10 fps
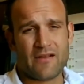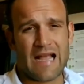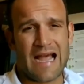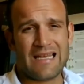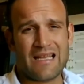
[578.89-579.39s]

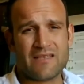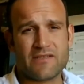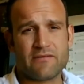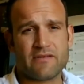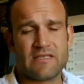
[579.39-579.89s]
And their
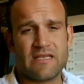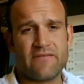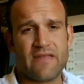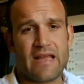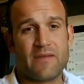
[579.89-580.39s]
guidelines to
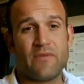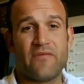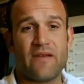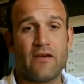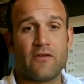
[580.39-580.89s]
receive that
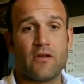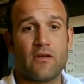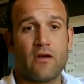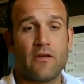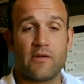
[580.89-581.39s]
can be found
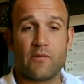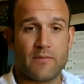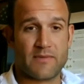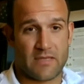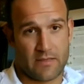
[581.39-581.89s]
on their
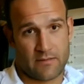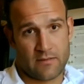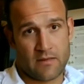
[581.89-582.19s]
website.